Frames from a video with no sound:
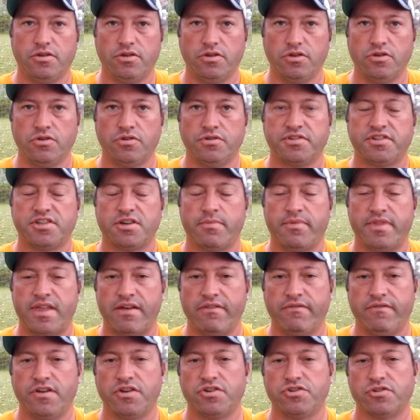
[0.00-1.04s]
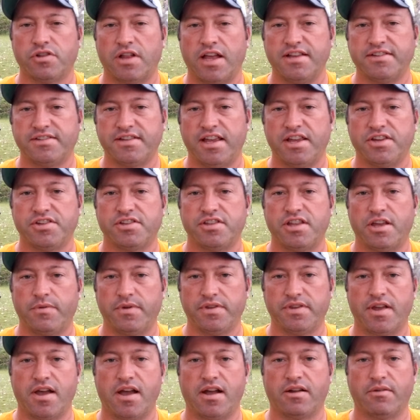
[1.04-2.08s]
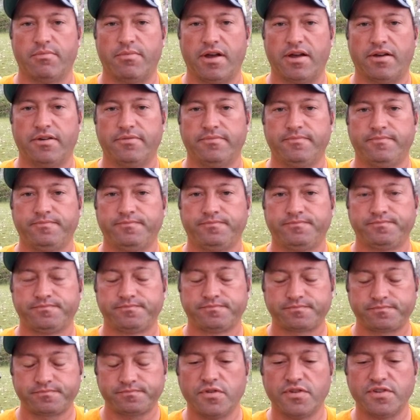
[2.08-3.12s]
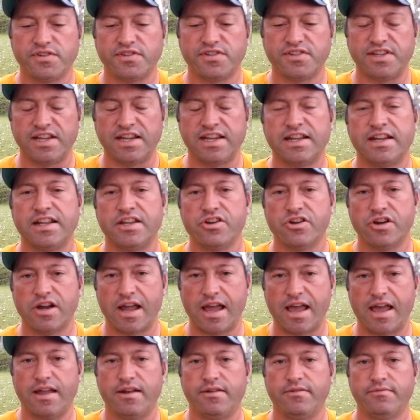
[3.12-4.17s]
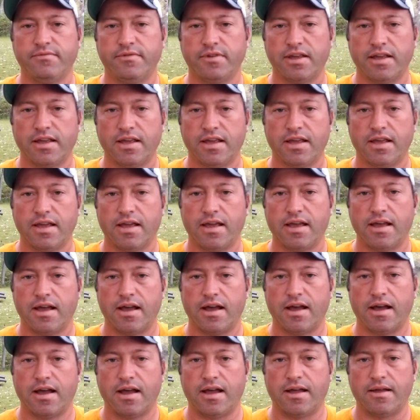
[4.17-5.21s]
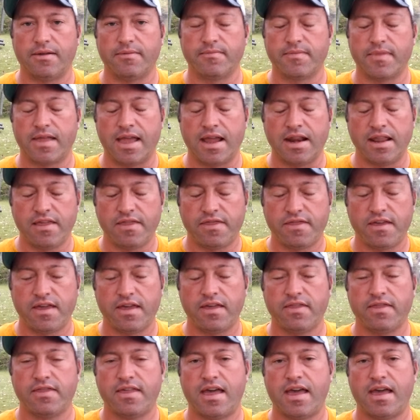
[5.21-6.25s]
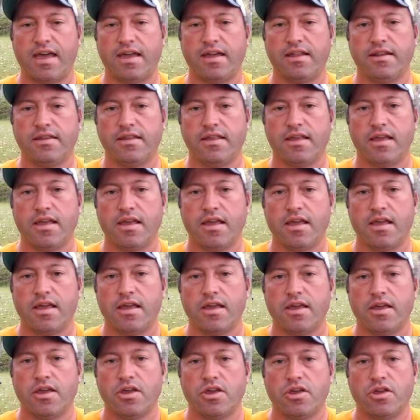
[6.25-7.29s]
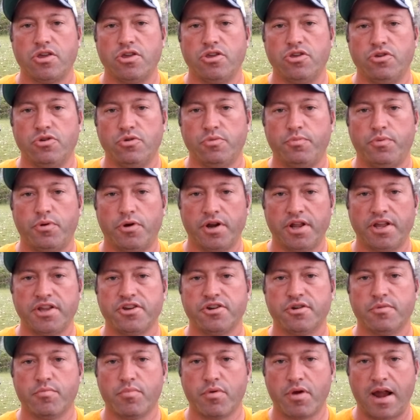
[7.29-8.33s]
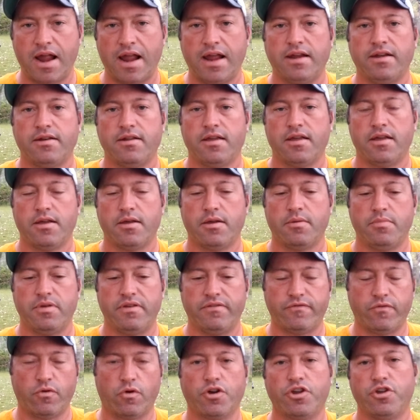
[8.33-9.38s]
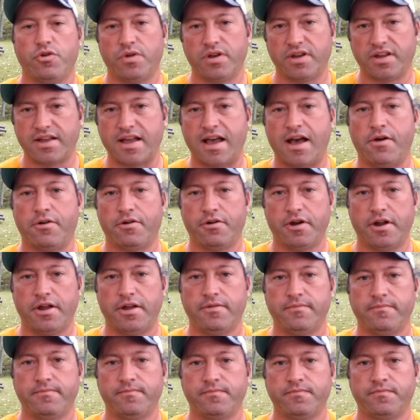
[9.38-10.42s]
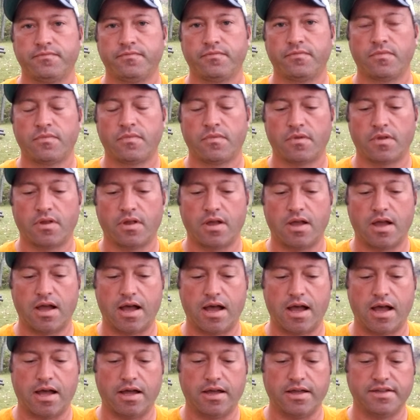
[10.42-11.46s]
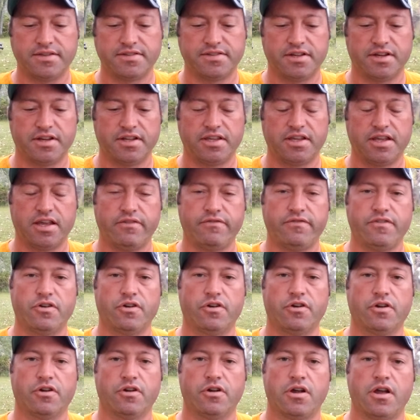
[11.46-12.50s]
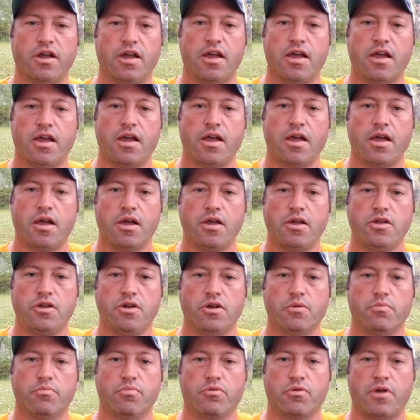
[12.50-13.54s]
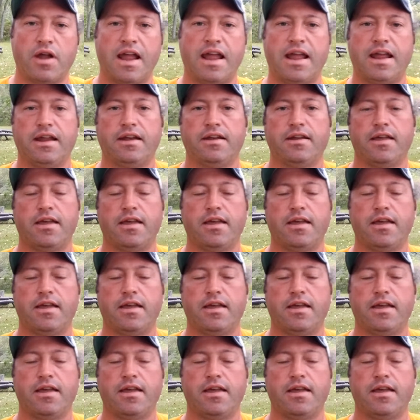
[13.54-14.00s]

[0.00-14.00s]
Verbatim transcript: use some of that visualization that we talk about. See it in your head. Anything that you put in your brain before you encounter it is going to give your brain